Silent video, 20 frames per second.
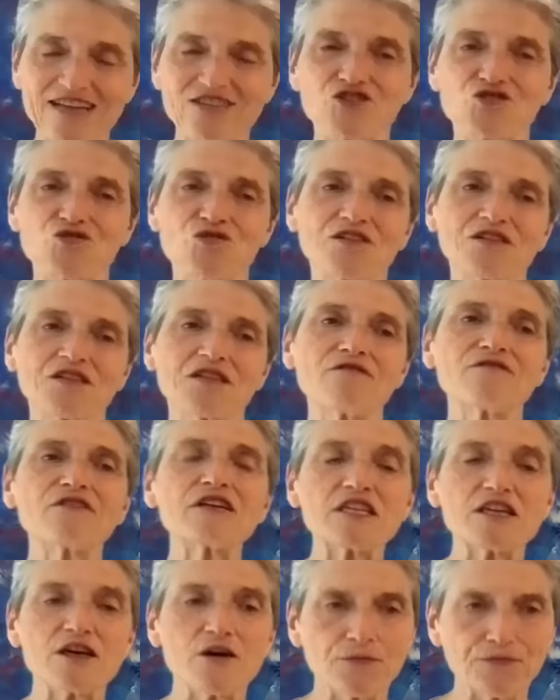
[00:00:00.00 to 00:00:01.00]
later on in the
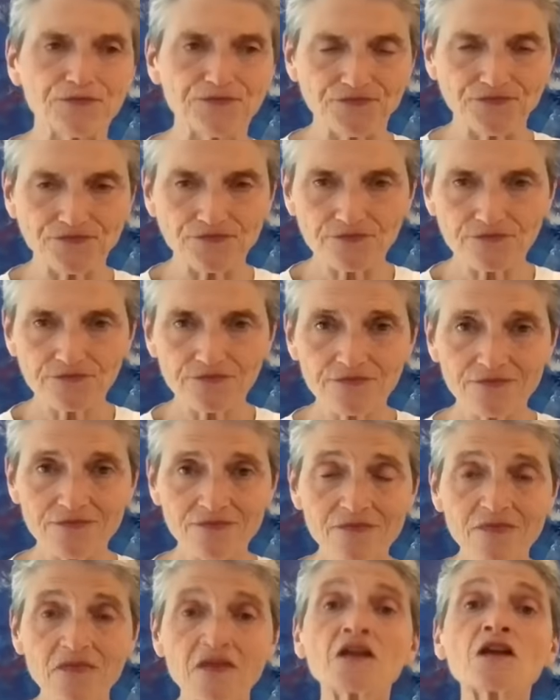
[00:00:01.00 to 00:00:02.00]
video.
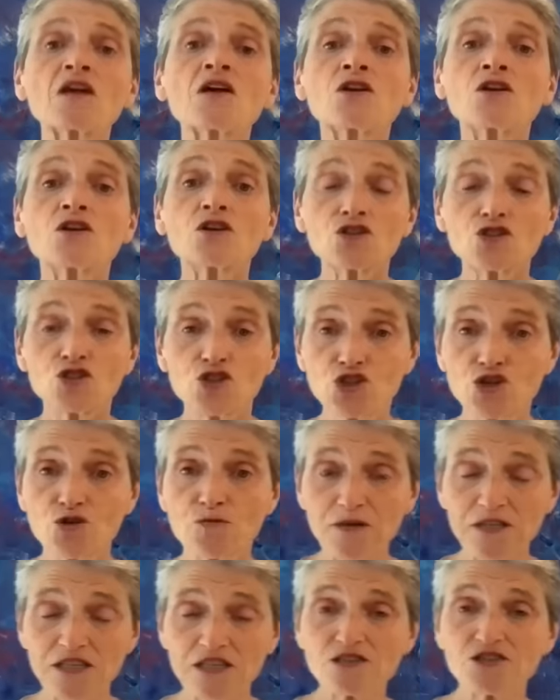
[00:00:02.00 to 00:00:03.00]

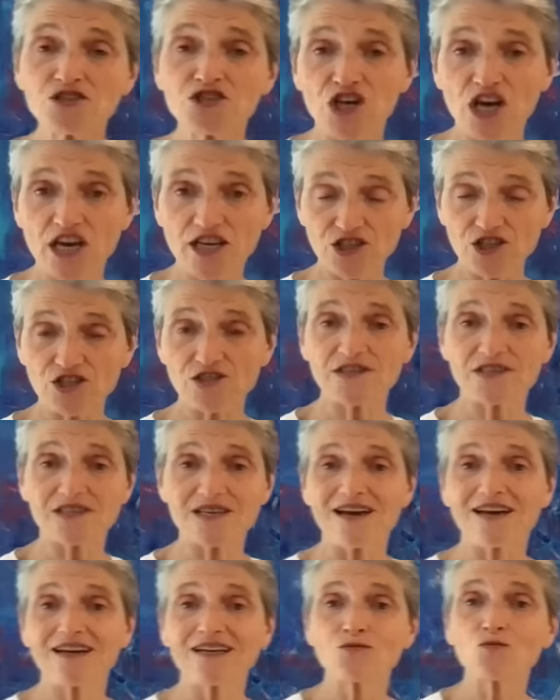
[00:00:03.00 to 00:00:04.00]
Jupiter changes
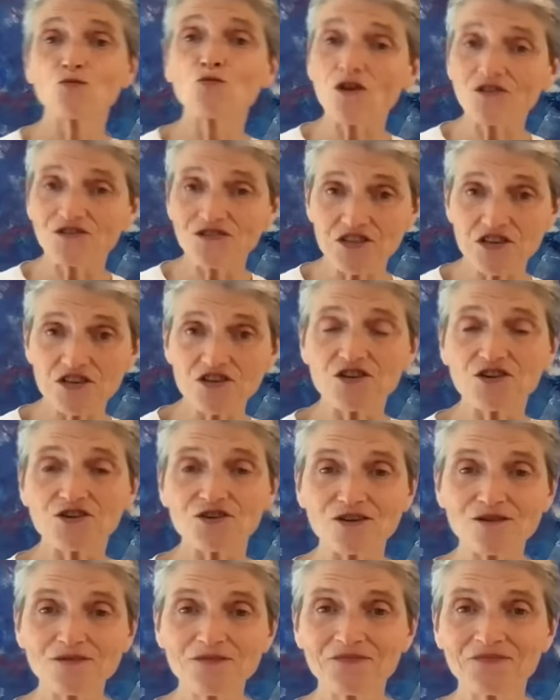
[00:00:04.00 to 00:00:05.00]
sign once a
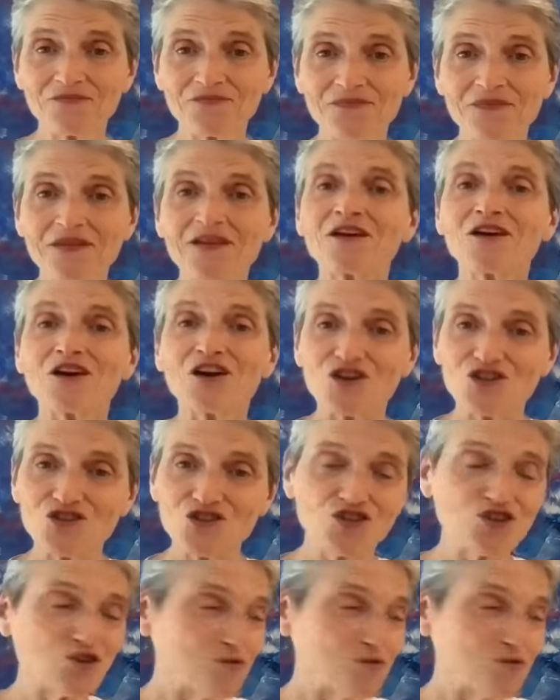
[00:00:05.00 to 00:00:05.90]
year, and